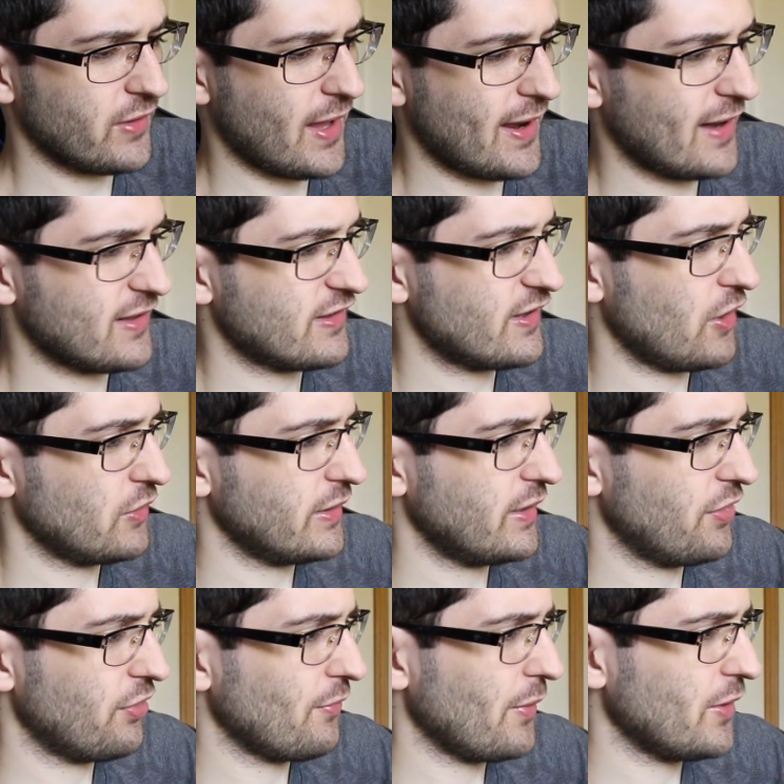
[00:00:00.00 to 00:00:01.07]
Not
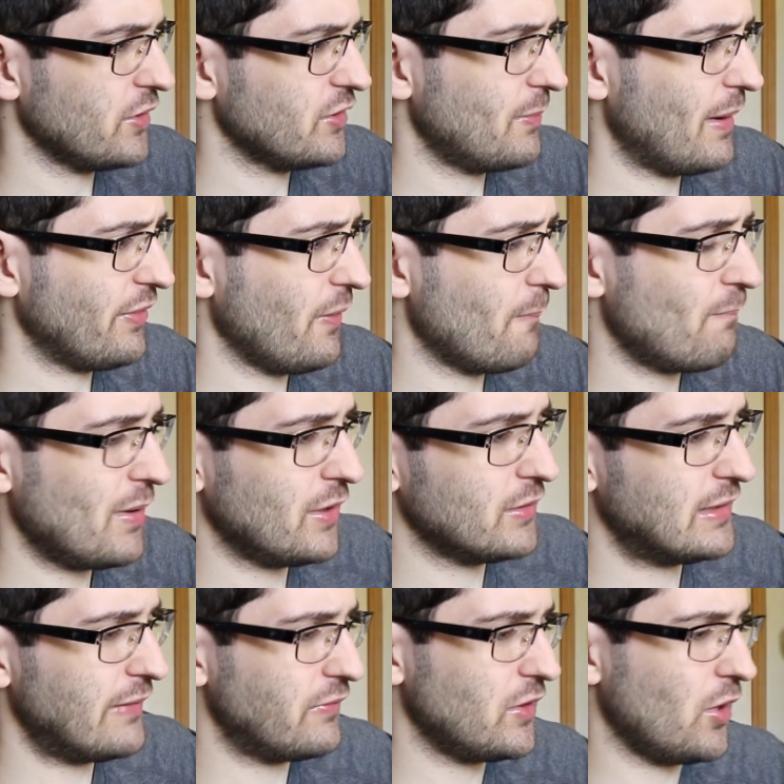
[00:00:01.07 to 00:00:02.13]
necessarily thrilled about the
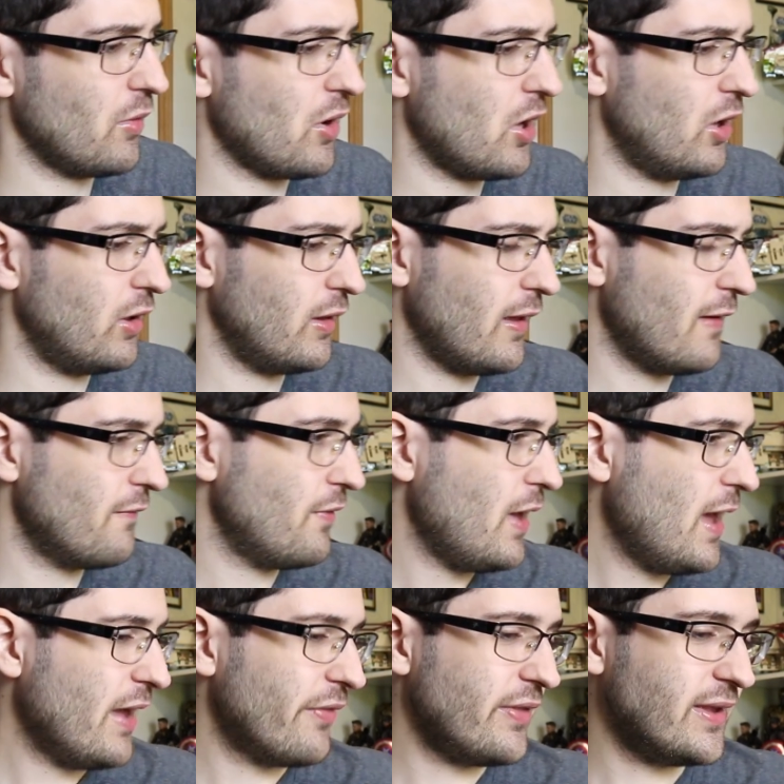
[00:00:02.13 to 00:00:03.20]
build, even though all
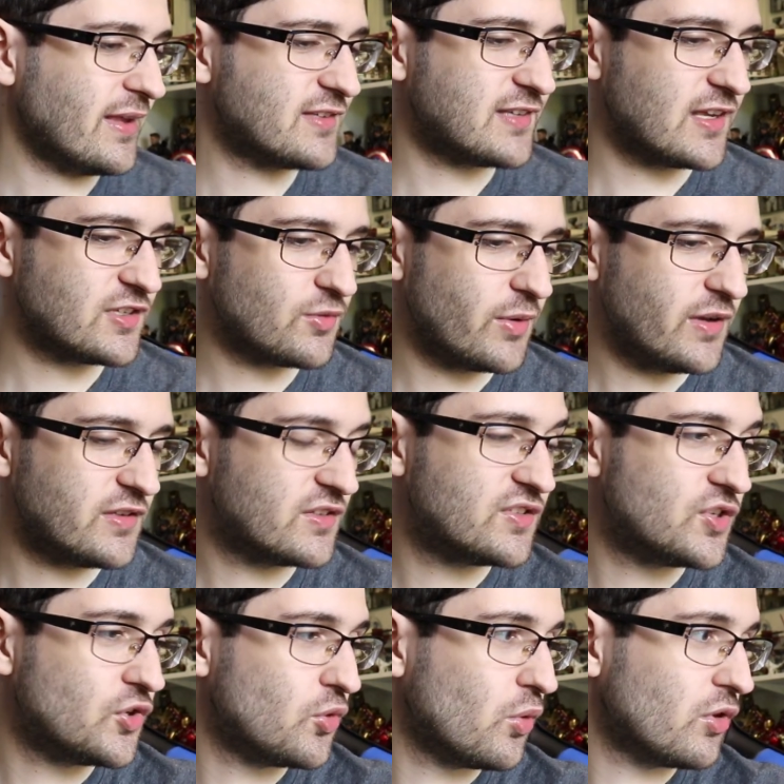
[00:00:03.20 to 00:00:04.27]
of the accessories
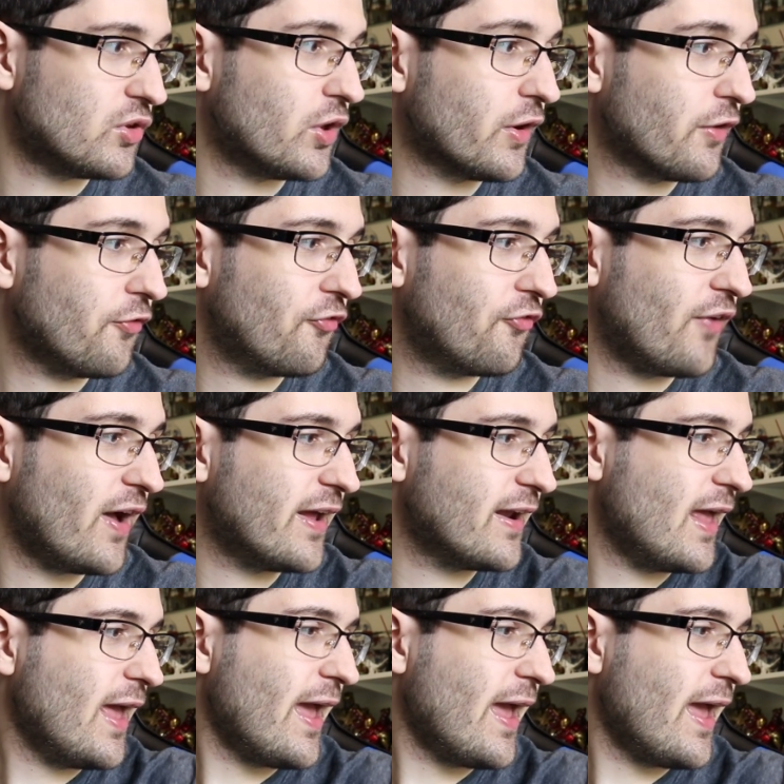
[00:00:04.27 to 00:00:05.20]
do look fun.